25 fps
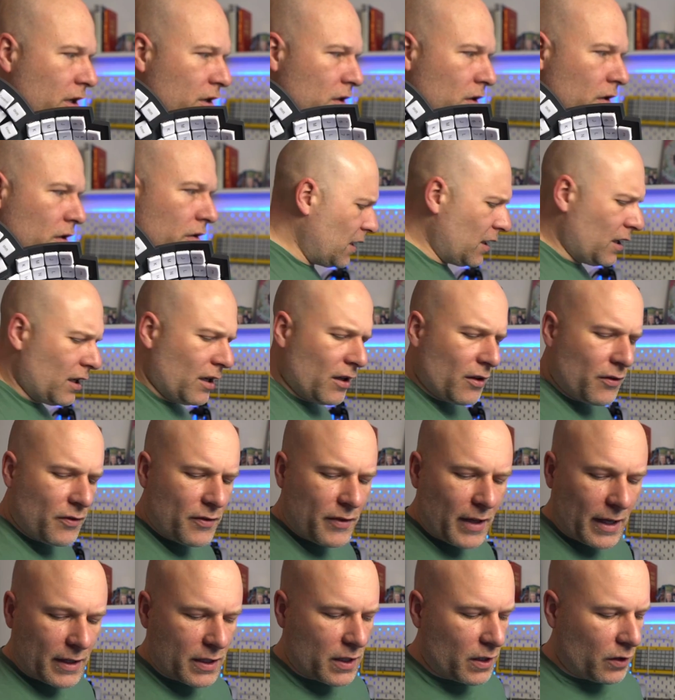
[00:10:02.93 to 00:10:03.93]
off.
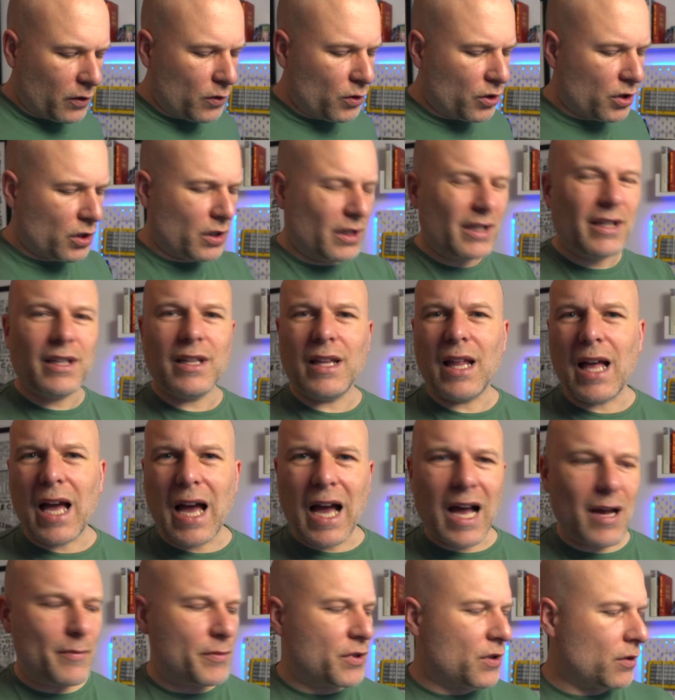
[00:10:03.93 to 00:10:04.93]
That solution,
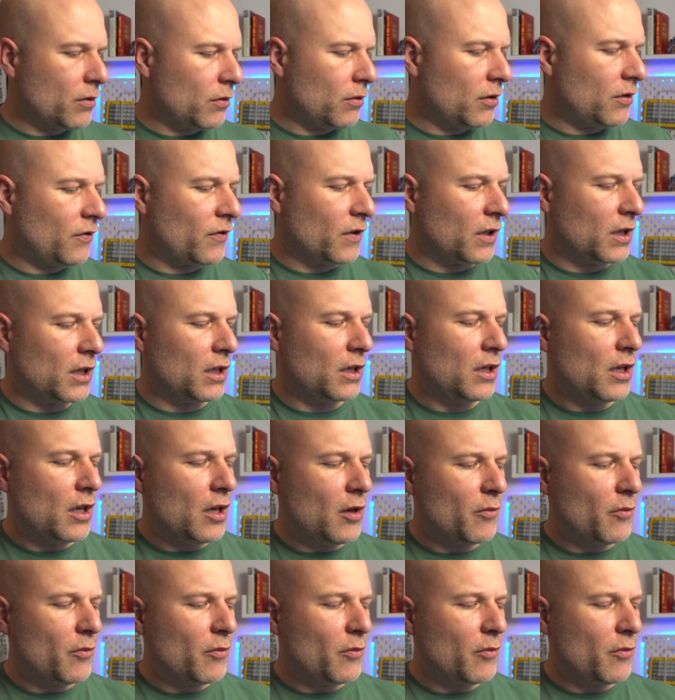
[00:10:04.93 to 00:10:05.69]
absolutely fine.